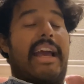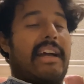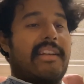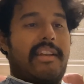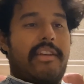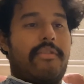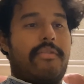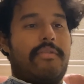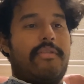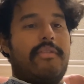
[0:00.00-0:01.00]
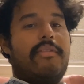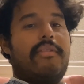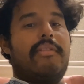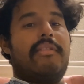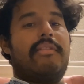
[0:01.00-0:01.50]
active,
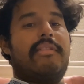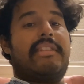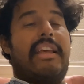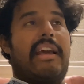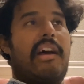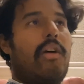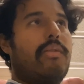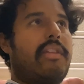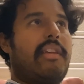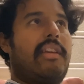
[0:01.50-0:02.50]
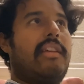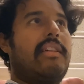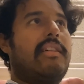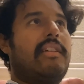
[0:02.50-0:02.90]
stay healthy,